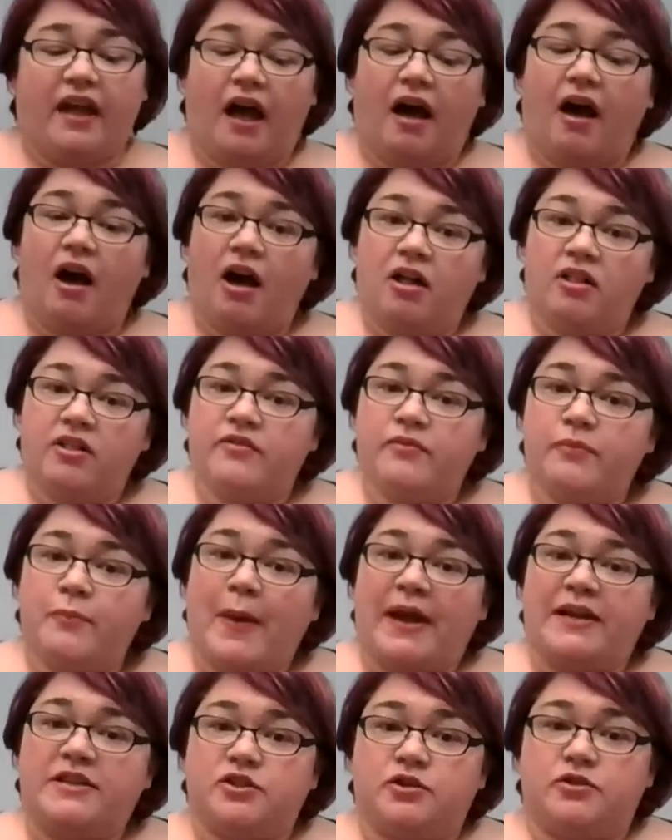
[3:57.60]
All of
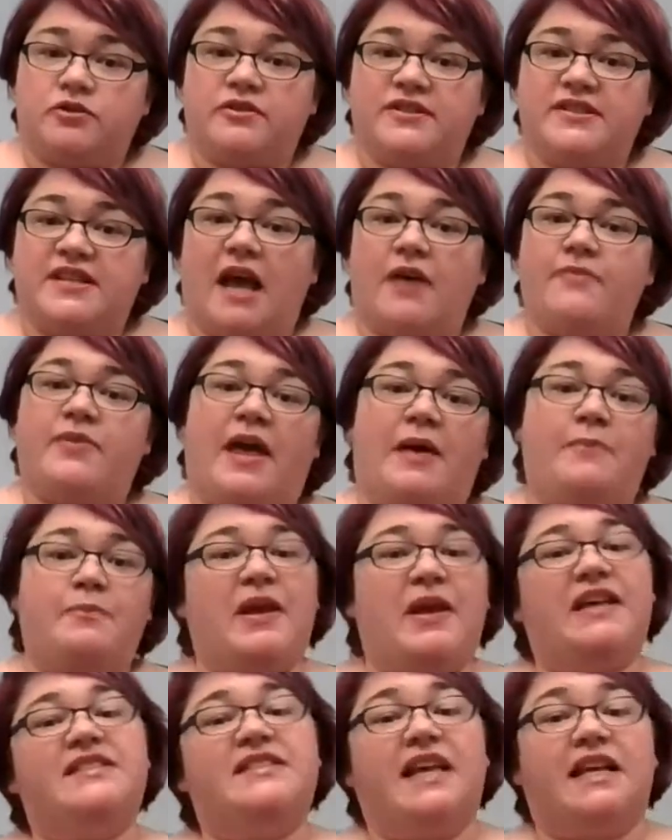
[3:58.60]
my journals have that
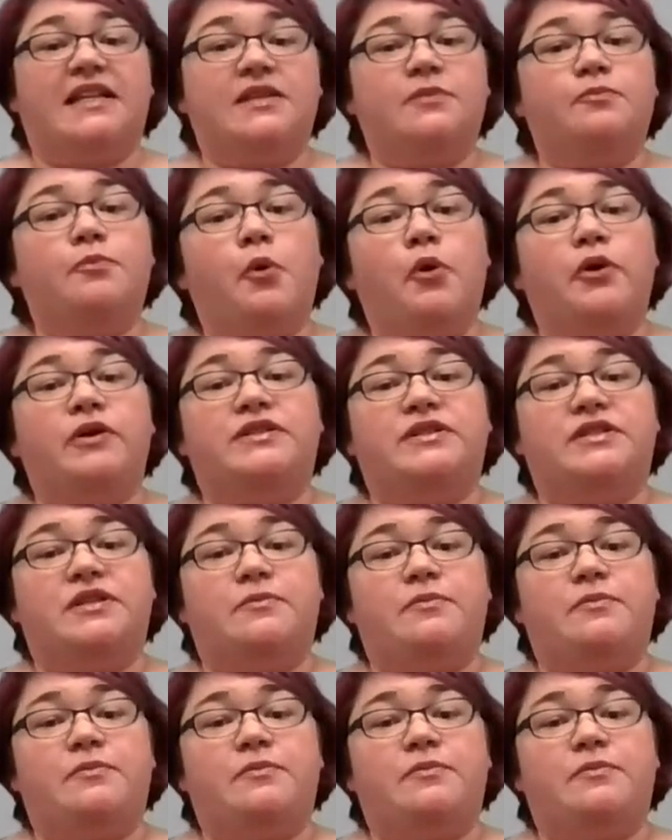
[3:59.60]
because that's important to